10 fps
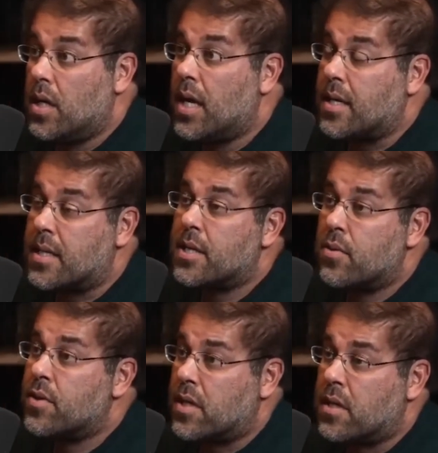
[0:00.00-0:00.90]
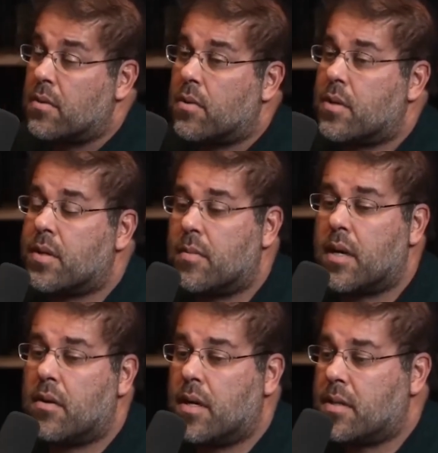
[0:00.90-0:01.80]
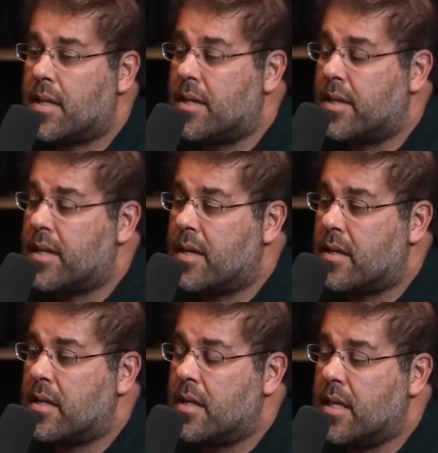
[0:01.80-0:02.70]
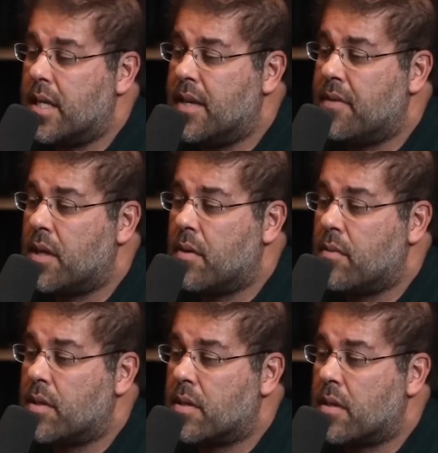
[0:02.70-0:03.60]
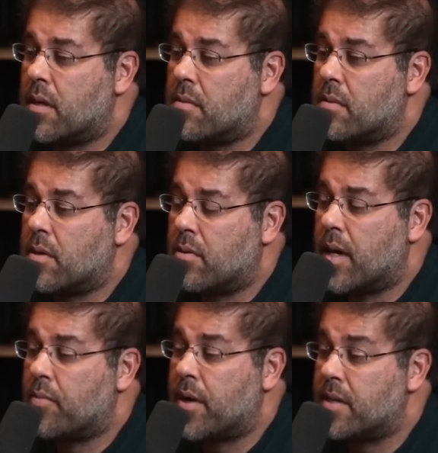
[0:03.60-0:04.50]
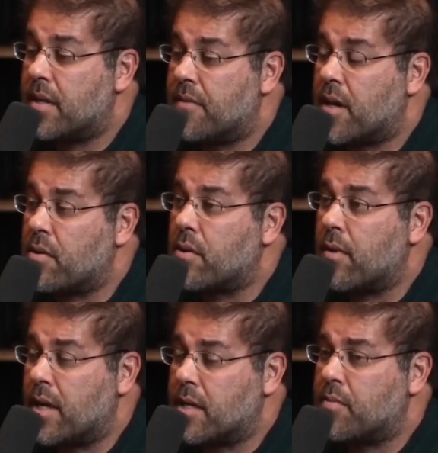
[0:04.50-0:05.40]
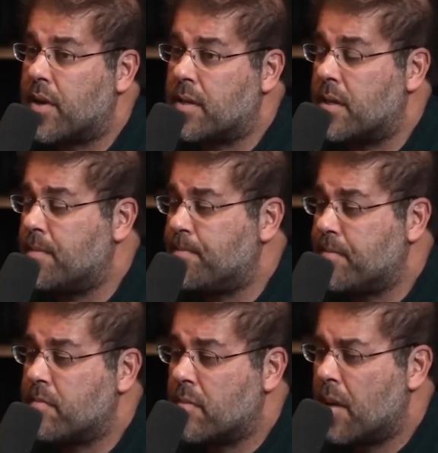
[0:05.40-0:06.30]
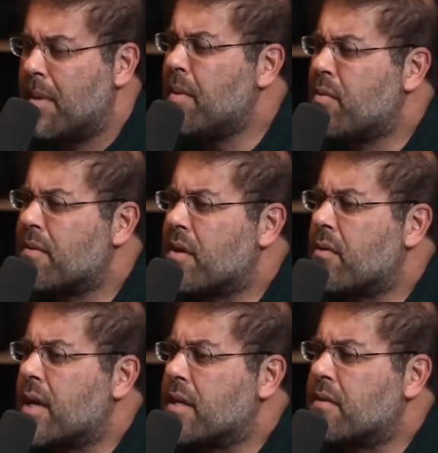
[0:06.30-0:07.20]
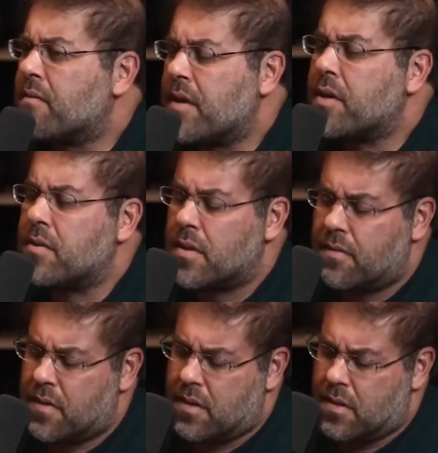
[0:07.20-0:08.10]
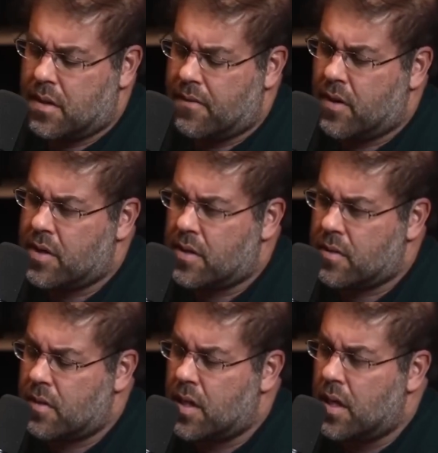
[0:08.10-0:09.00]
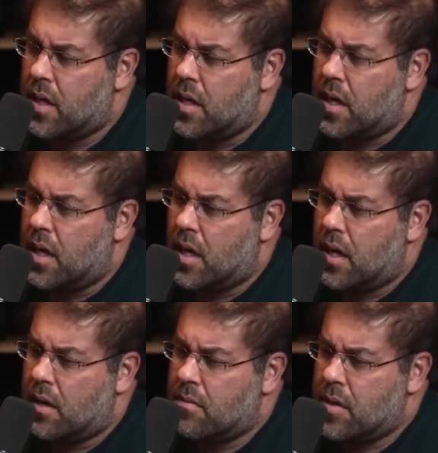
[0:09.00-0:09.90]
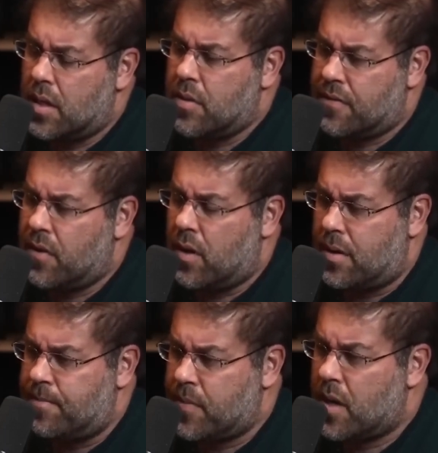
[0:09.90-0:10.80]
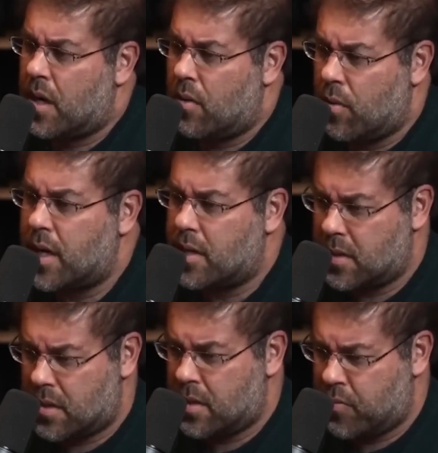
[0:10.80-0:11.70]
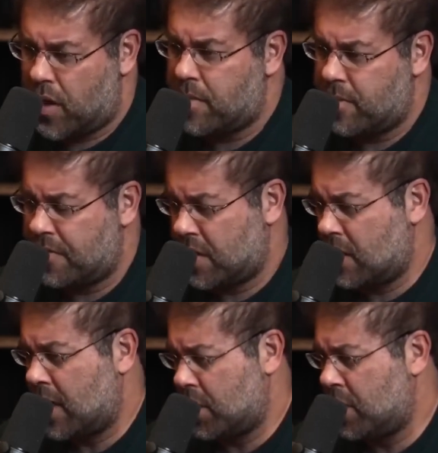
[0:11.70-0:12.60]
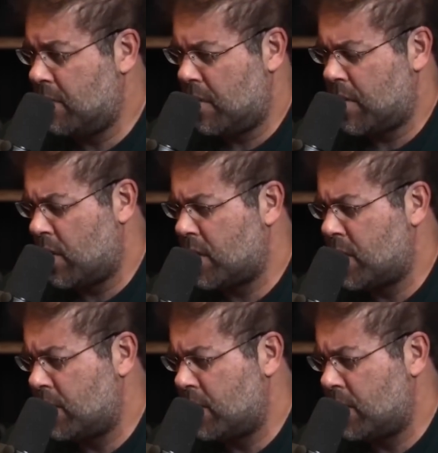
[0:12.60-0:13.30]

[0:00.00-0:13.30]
Yes, I do think there were some areas. And I think that even though he was a great president, if not our greatest president, maybe one of the greatest figures of our history, he was flawed. One is his problem of succession, but also,